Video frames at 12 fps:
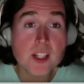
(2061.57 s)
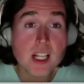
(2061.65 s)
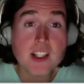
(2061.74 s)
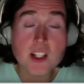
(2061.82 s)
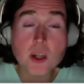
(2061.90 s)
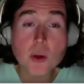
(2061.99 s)

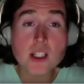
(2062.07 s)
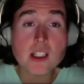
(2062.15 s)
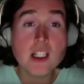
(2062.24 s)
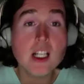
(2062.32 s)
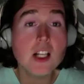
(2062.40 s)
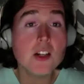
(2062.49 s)
And you know
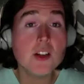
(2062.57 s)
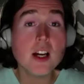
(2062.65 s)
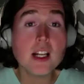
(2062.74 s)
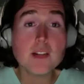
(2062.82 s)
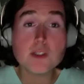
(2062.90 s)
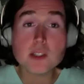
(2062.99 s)
what?
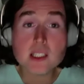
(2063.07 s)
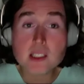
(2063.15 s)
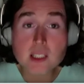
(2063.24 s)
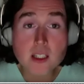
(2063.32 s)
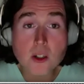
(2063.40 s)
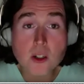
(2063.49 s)
Not
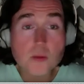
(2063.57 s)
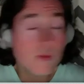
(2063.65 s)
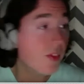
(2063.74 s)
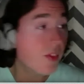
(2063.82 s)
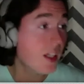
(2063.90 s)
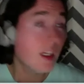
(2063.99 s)
every, you know,
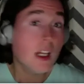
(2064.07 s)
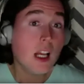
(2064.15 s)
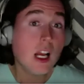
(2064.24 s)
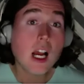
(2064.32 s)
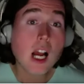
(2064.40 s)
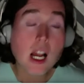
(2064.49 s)

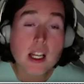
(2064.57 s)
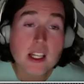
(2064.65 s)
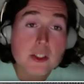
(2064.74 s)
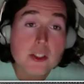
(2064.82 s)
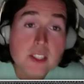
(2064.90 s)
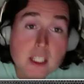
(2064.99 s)
uh,
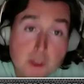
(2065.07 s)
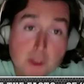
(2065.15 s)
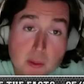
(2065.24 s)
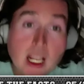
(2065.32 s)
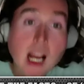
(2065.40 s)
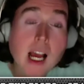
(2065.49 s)
here's the thing
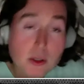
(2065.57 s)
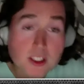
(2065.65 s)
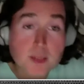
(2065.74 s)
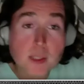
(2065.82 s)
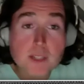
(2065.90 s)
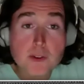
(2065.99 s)
for me. I
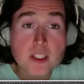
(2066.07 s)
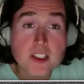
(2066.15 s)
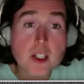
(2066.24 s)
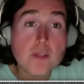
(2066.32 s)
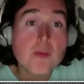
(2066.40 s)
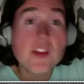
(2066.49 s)
always speak for
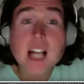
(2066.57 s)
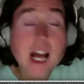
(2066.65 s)
myself.